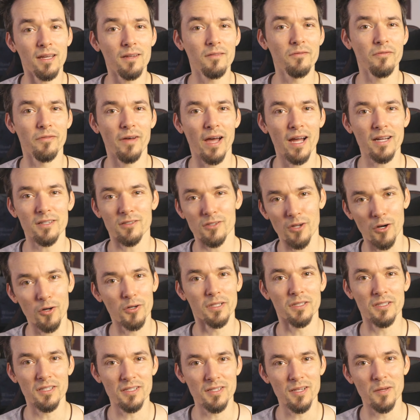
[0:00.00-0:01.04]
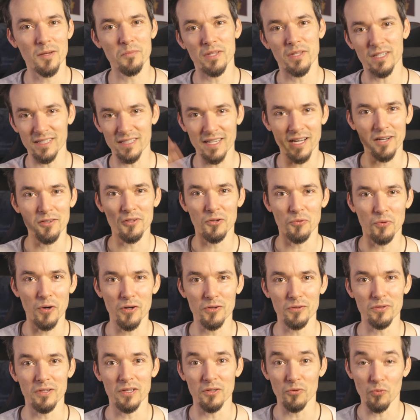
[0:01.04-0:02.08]
in fact turn into something down the
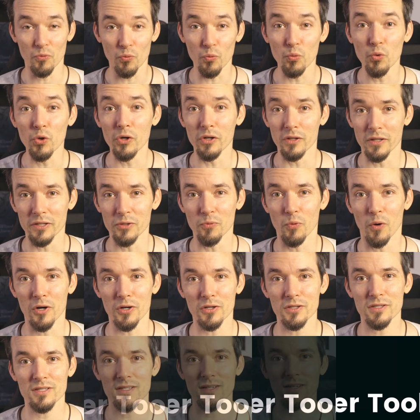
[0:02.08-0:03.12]
road that really works.